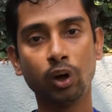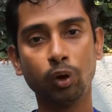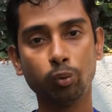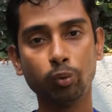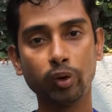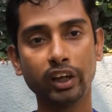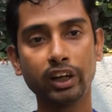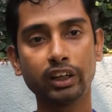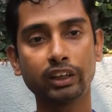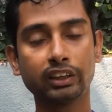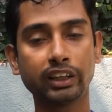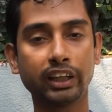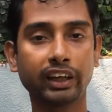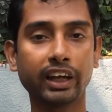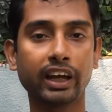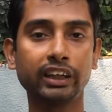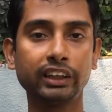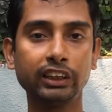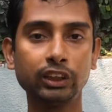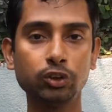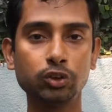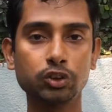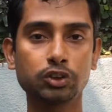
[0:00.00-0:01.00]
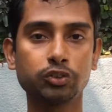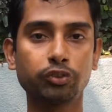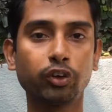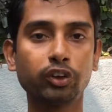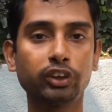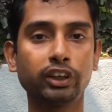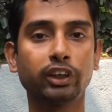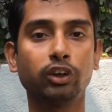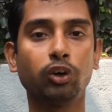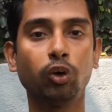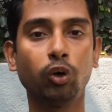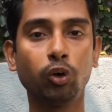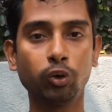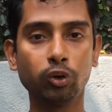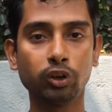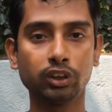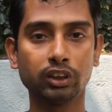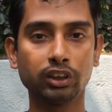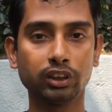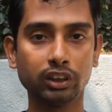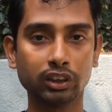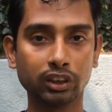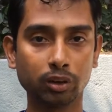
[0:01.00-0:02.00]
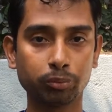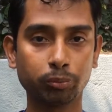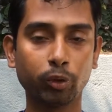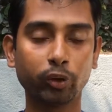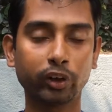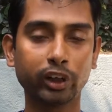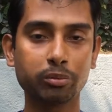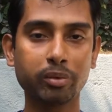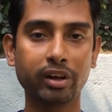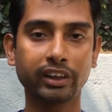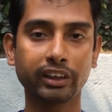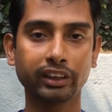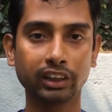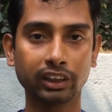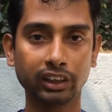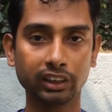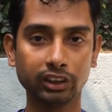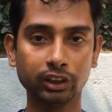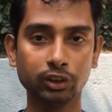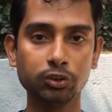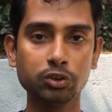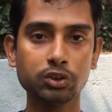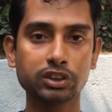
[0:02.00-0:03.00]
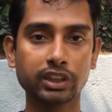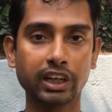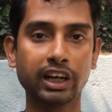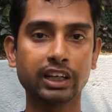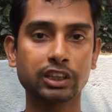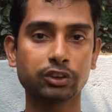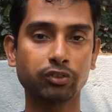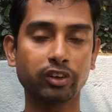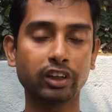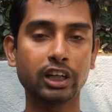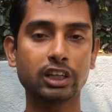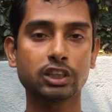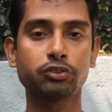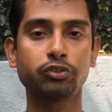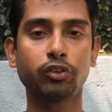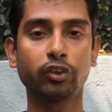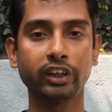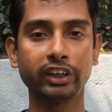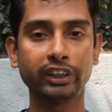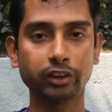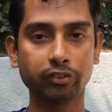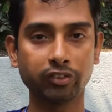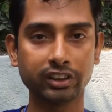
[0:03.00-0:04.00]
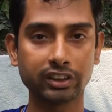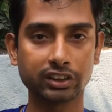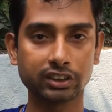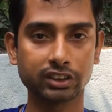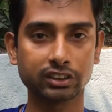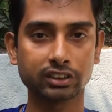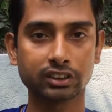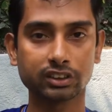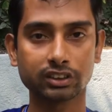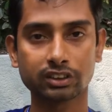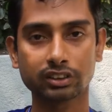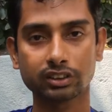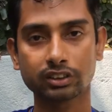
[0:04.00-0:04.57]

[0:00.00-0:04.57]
where they can use for their own programmatical use as well as for intervention.